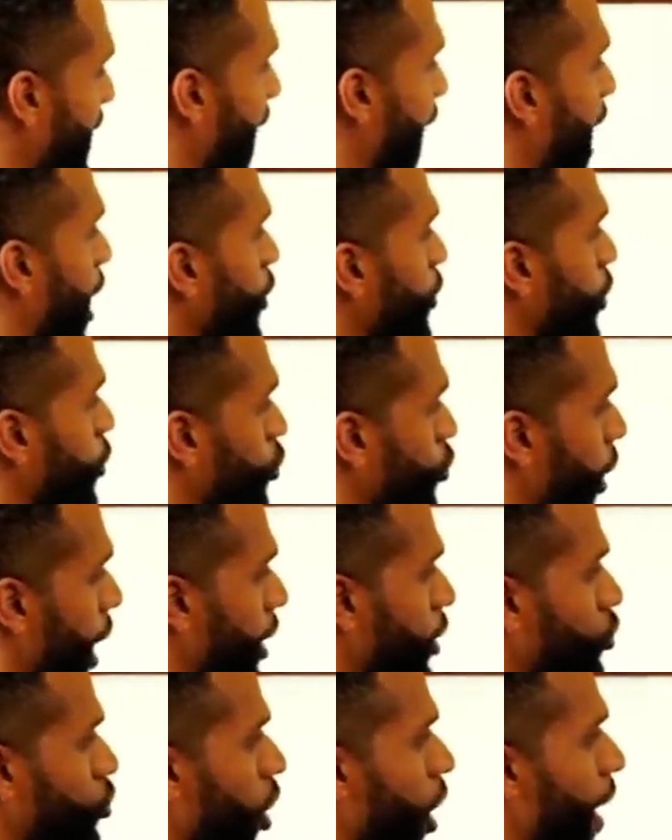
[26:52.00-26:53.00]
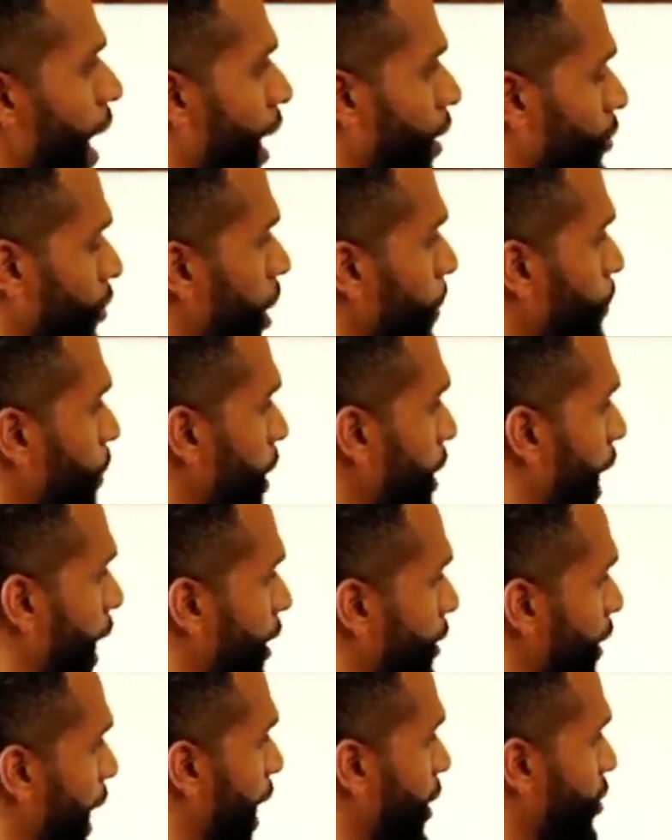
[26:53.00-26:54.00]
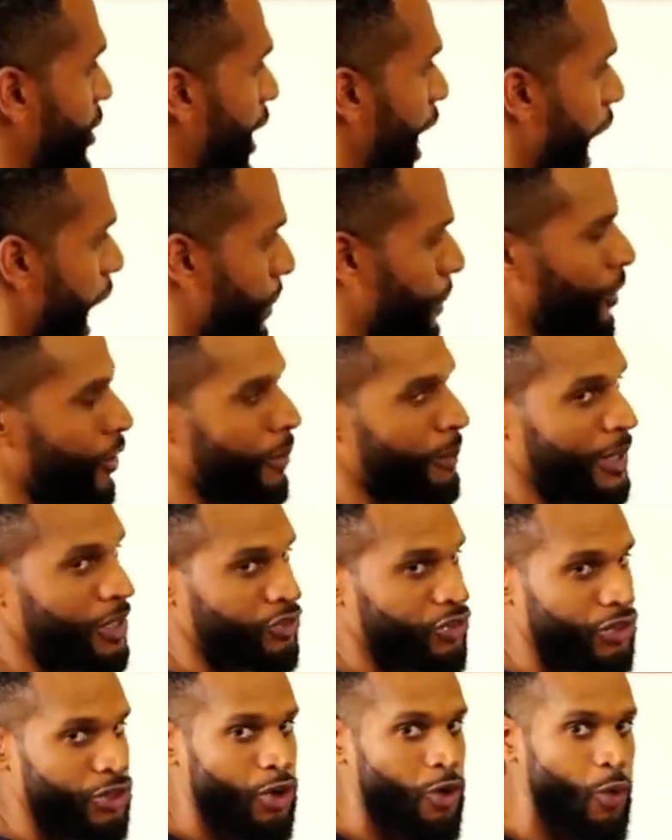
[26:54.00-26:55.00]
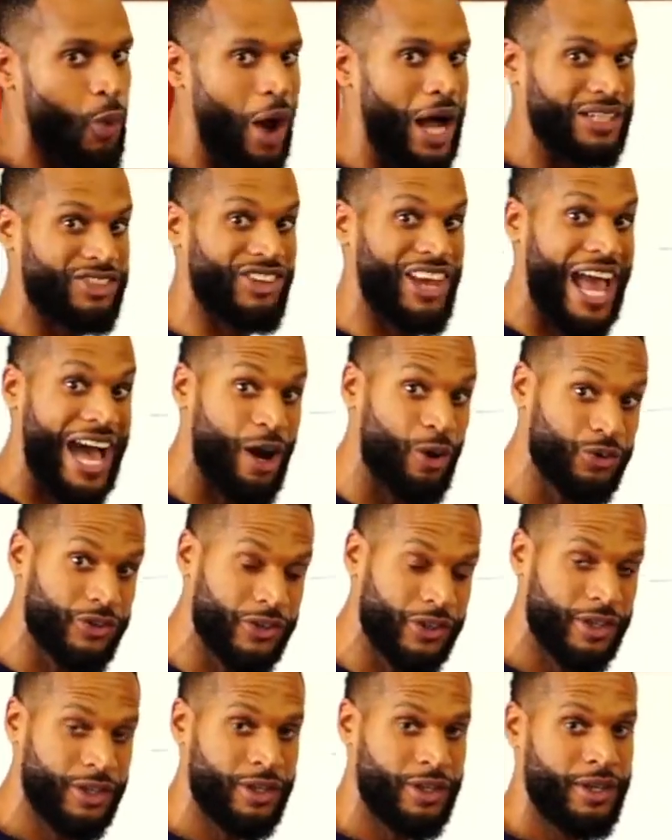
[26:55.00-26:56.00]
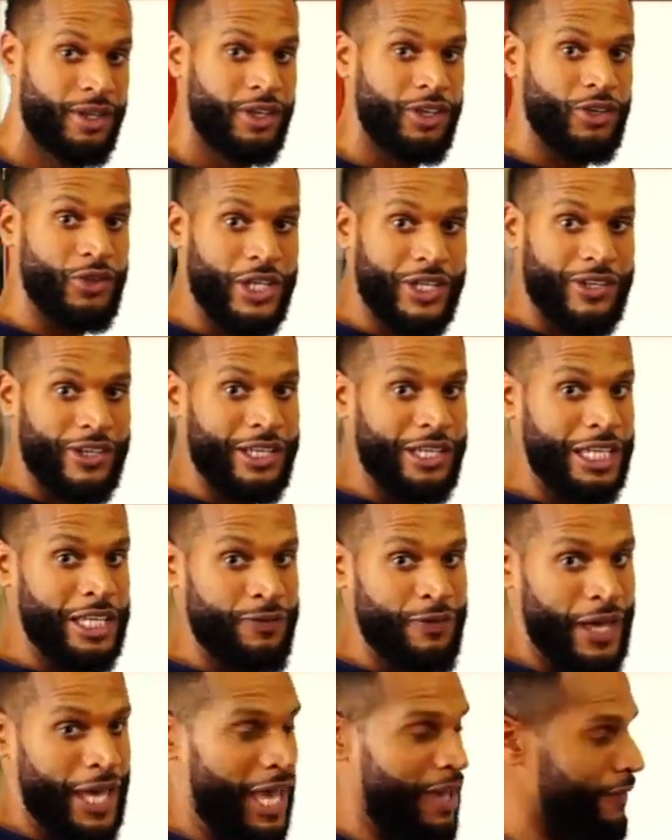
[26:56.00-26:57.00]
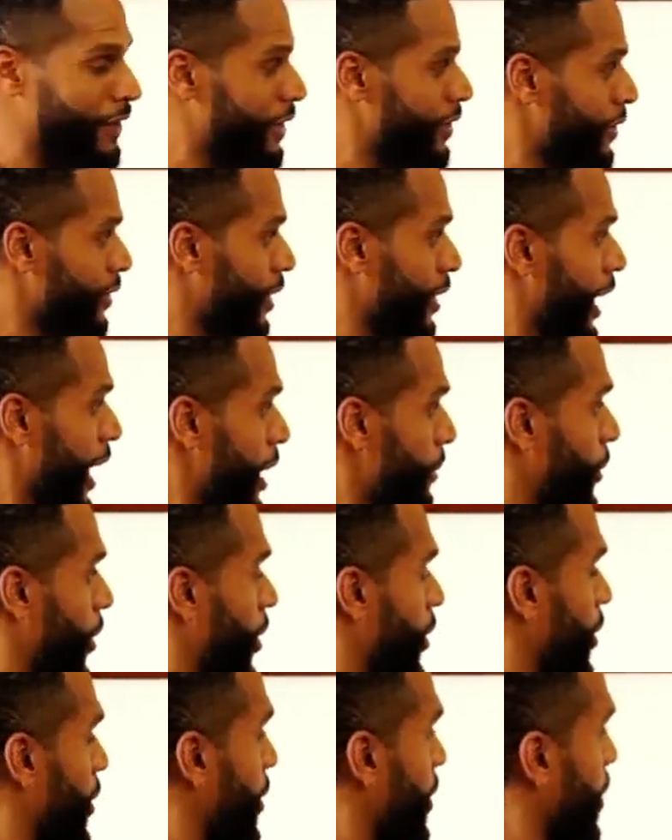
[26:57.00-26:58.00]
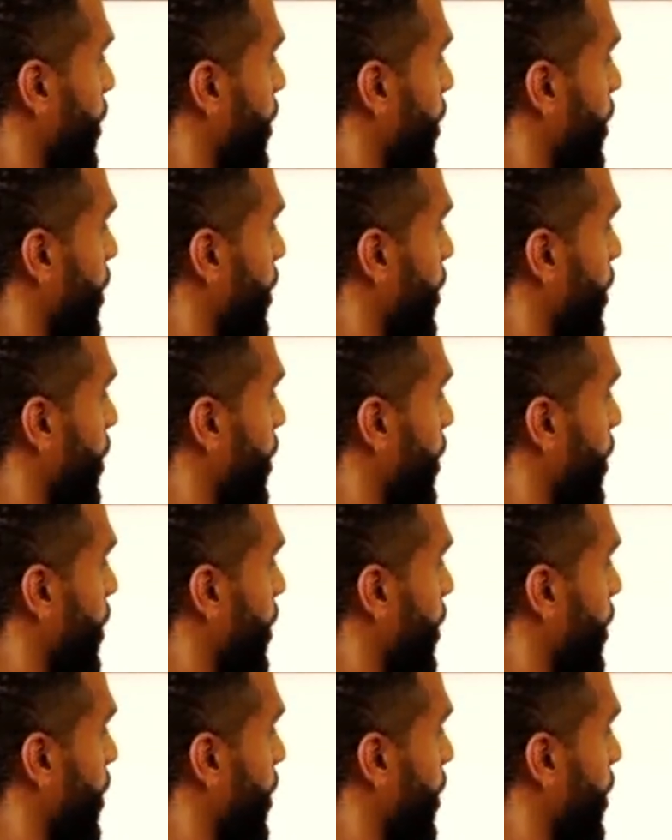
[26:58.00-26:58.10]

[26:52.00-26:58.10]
now, and you're trying to draw out something that is actually hyperdimensional. Watch out. You need to leave a heavy disclaimer.